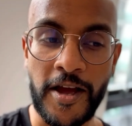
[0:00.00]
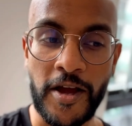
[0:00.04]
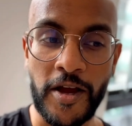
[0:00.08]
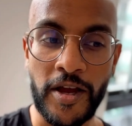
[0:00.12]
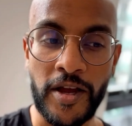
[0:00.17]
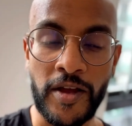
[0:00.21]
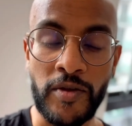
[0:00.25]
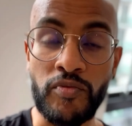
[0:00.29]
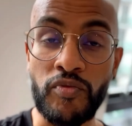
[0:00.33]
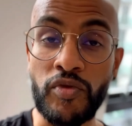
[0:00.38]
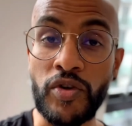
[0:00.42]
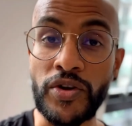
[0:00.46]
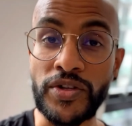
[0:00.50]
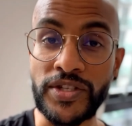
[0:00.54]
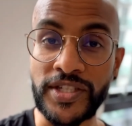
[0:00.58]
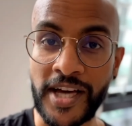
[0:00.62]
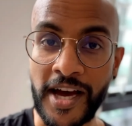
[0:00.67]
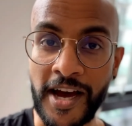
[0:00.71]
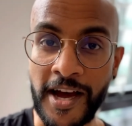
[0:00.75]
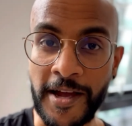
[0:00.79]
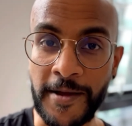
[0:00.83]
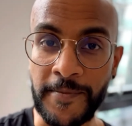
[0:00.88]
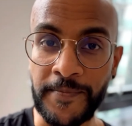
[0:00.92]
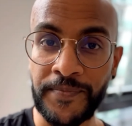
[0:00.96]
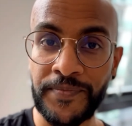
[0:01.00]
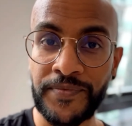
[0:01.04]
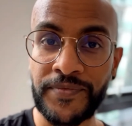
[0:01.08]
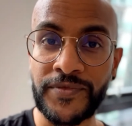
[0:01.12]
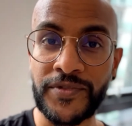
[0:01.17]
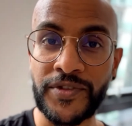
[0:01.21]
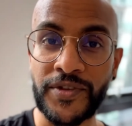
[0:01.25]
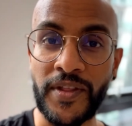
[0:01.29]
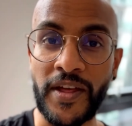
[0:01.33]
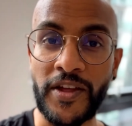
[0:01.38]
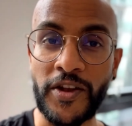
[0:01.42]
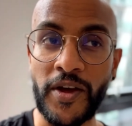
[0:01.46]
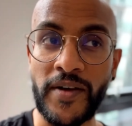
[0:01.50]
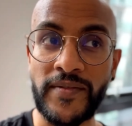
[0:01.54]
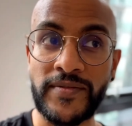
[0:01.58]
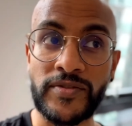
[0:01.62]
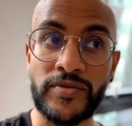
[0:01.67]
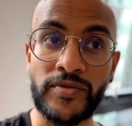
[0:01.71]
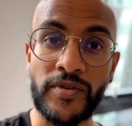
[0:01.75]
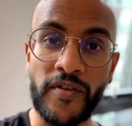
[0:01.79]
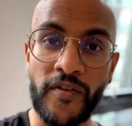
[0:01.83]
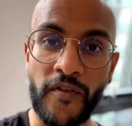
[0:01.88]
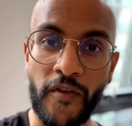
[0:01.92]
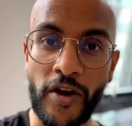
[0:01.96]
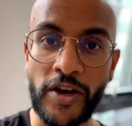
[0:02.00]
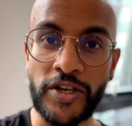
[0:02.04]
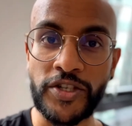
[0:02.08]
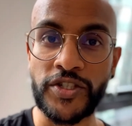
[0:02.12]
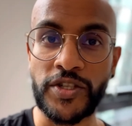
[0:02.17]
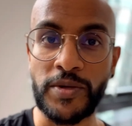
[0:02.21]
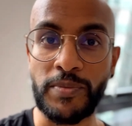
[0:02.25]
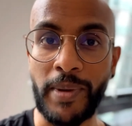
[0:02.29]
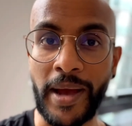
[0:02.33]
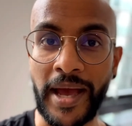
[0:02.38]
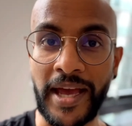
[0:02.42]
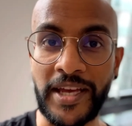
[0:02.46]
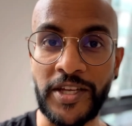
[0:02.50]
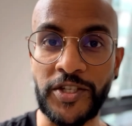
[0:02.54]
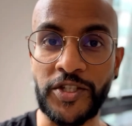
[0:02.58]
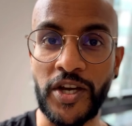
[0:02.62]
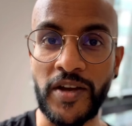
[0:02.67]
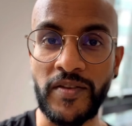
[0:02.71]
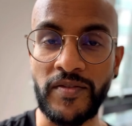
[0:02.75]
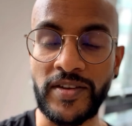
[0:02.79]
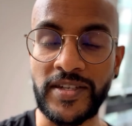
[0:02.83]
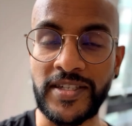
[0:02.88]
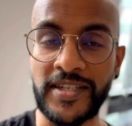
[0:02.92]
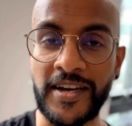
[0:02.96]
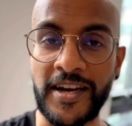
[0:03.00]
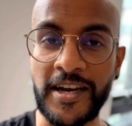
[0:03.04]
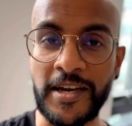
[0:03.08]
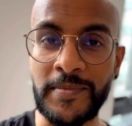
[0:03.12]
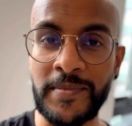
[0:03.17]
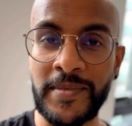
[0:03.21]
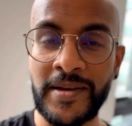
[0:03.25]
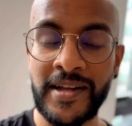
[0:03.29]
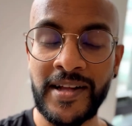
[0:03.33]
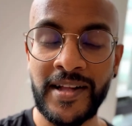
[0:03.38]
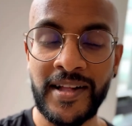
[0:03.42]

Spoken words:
in real time, so that I don't have to refresh the page every time.